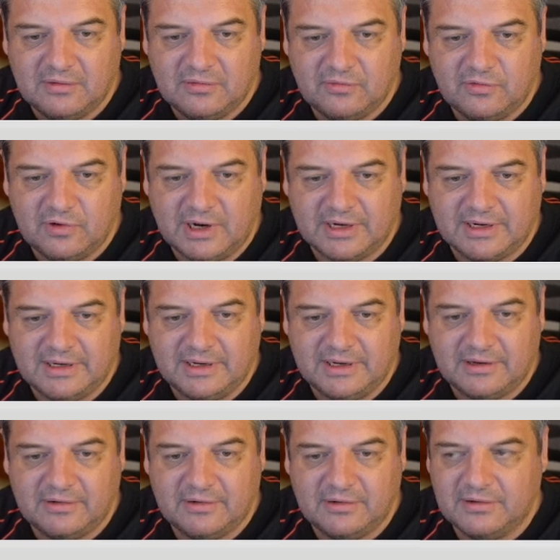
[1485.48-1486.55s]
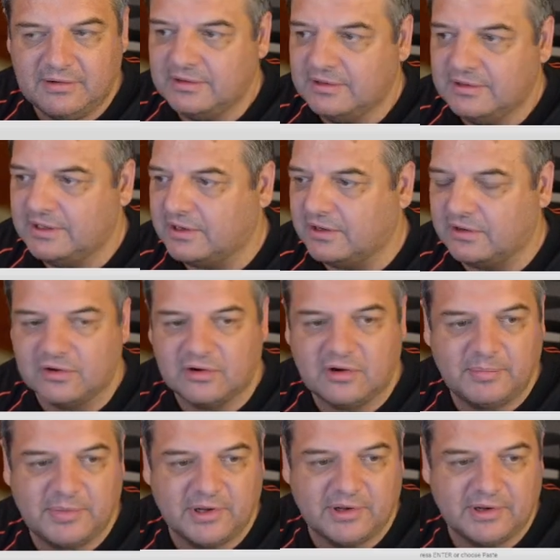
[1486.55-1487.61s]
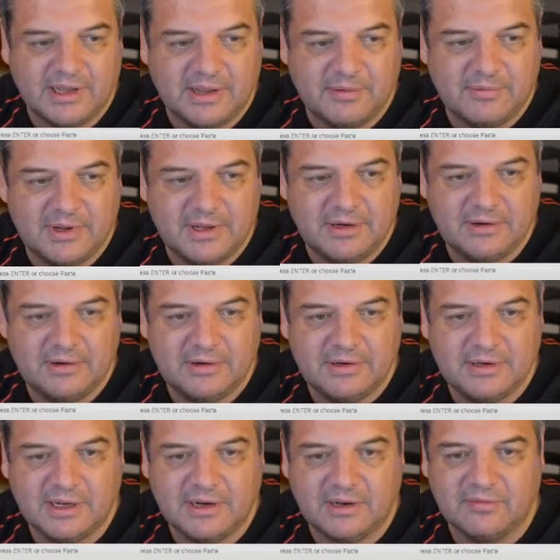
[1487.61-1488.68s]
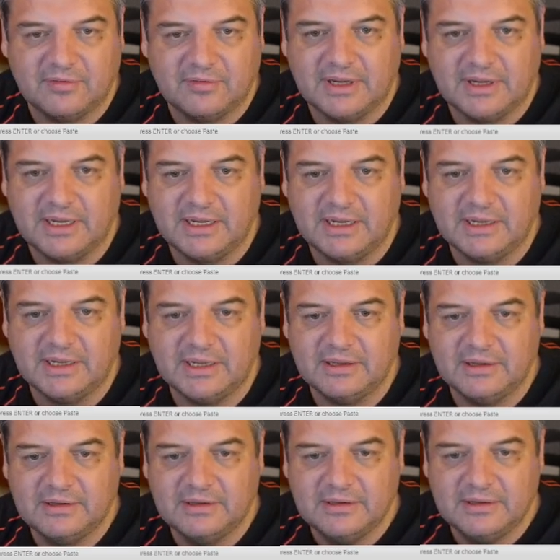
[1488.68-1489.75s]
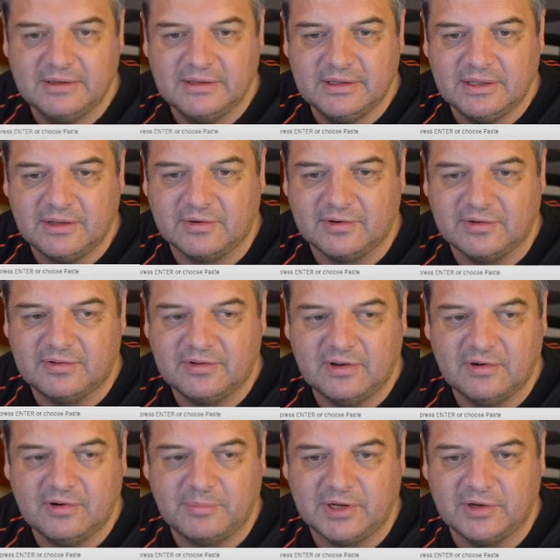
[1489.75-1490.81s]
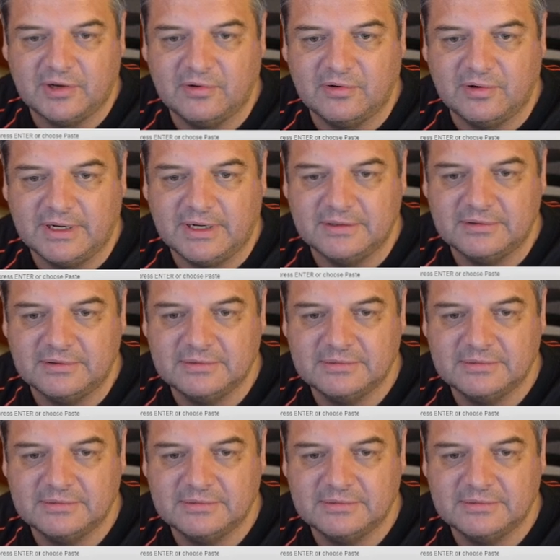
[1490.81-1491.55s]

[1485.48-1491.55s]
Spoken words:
right click at the copy on that one, get over here. I want to sell the Bitcoin.